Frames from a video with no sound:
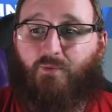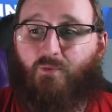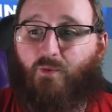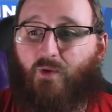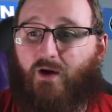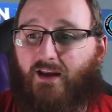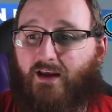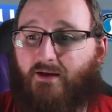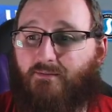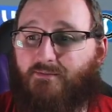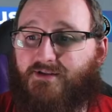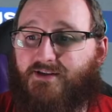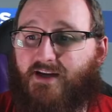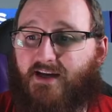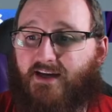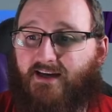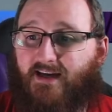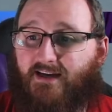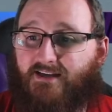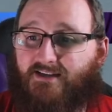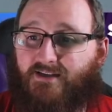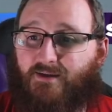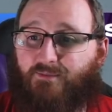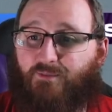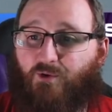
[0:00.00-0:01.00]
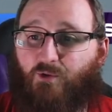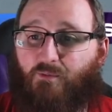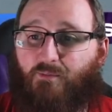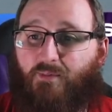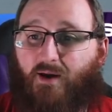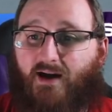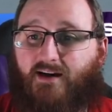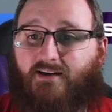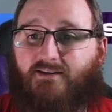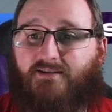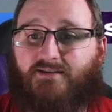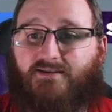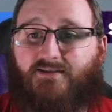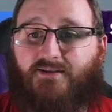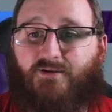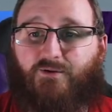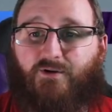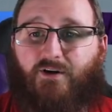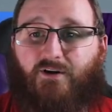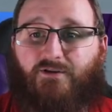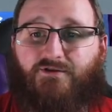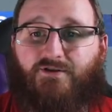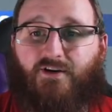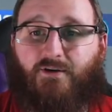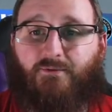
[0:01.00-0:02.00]
Williams gets the ball back to
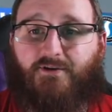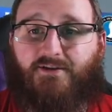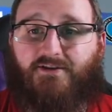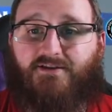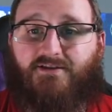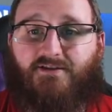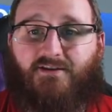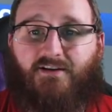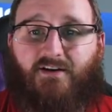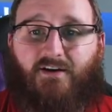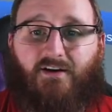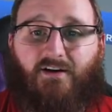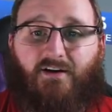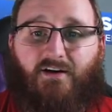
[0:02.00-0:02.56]
Silko Thomas.